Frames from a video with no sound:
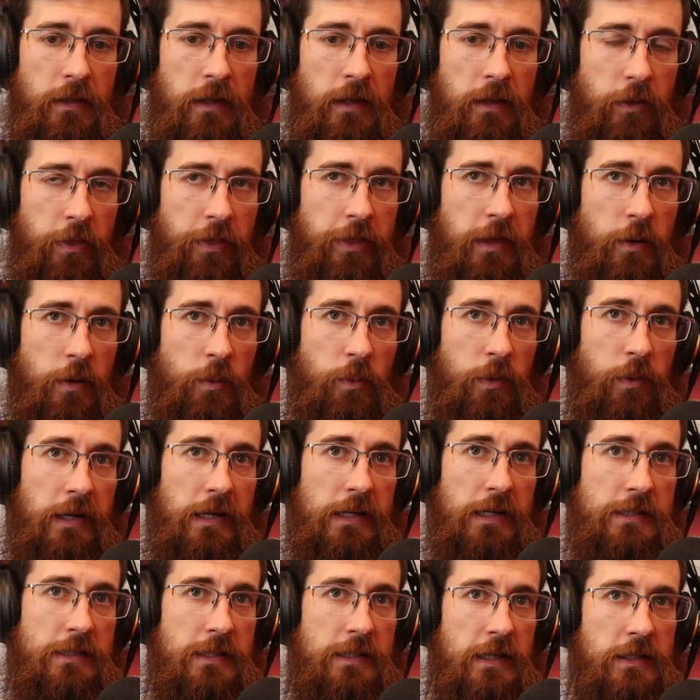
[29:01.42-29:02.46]
then when
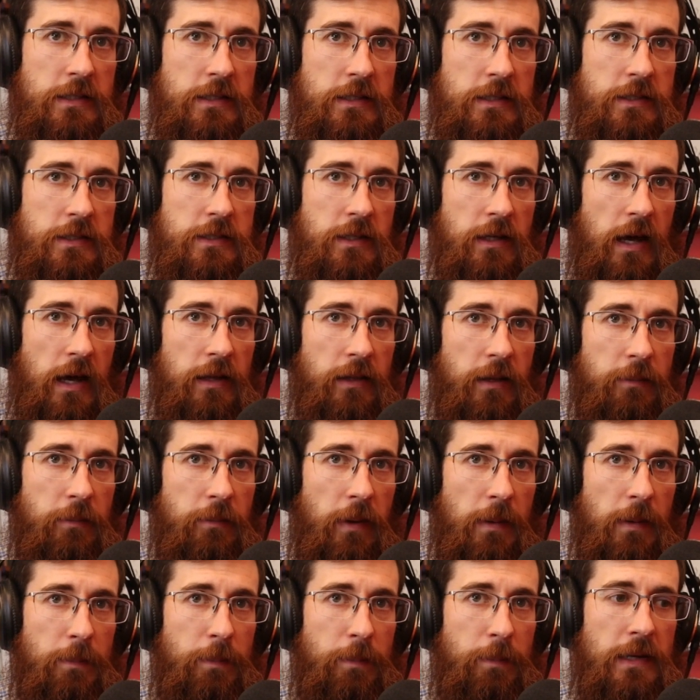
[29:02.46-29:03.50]
he says,
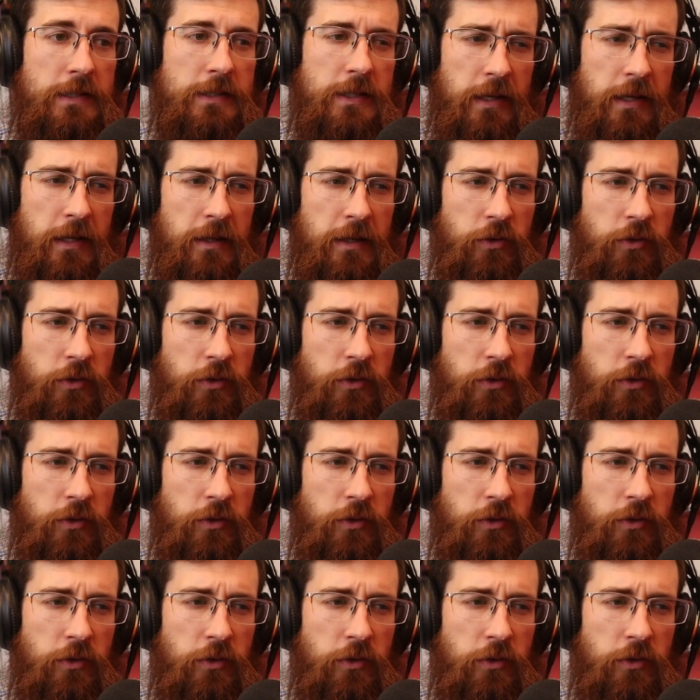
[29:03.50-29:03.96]
"My peace I give